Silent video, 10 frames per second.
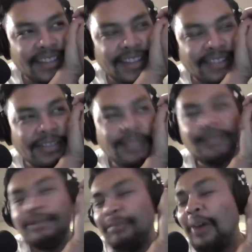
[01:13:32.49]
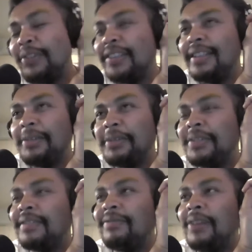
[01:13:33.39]
it was often there
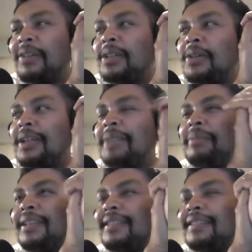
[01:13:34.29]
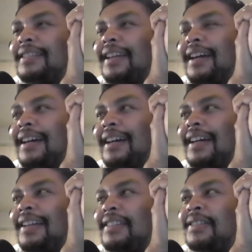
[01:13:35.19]
was very no limit
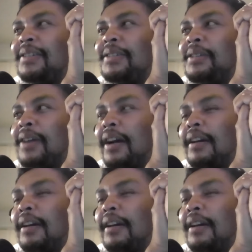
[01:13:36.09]
to